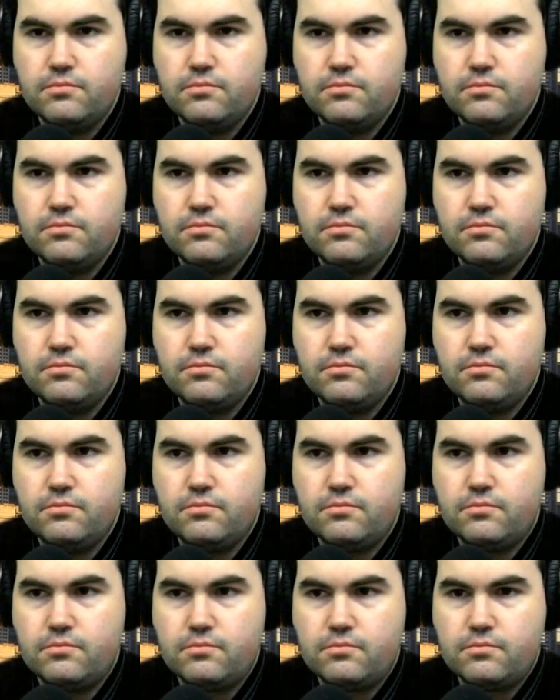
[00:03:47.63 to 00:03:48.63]

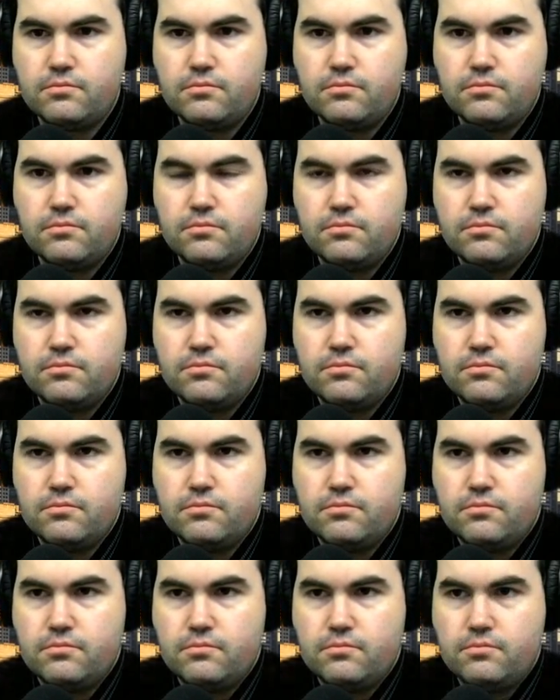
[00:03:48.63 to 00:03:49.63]

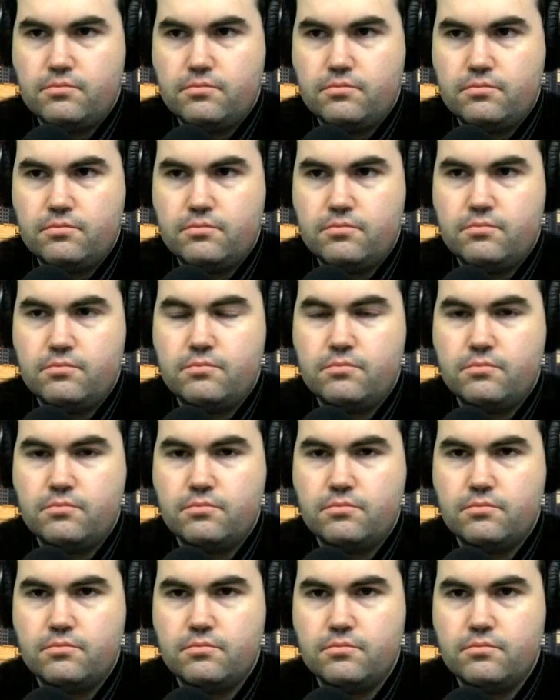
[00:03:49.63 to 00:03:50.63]

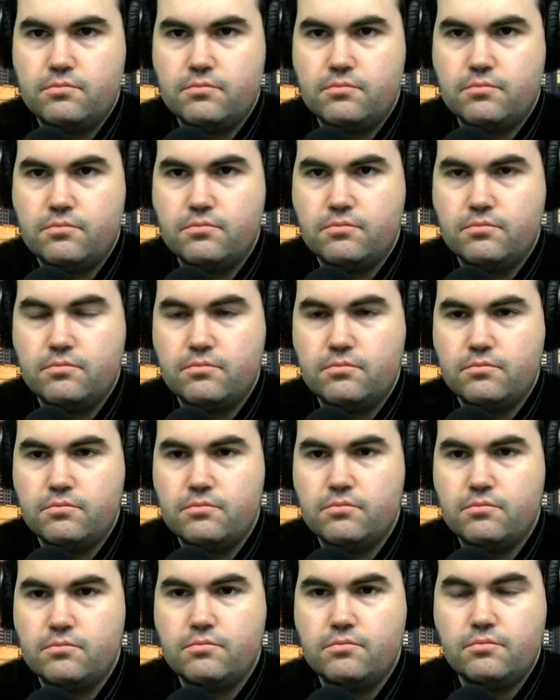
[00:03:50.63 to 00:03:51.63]

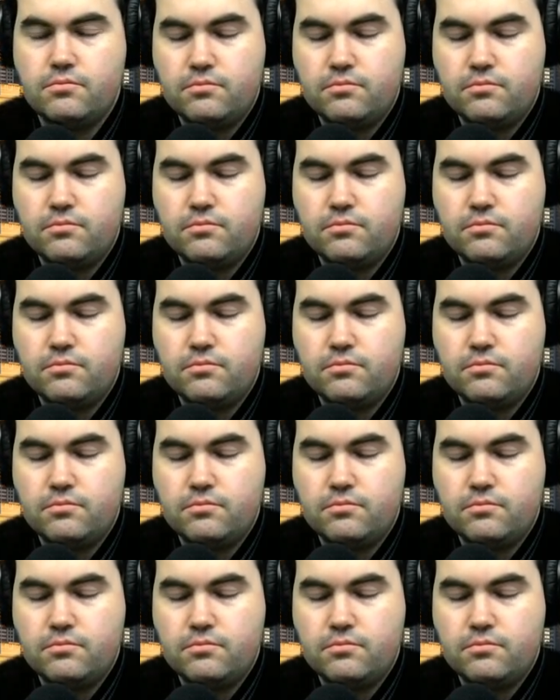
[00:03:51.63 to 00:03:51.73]
The person shown says nothing.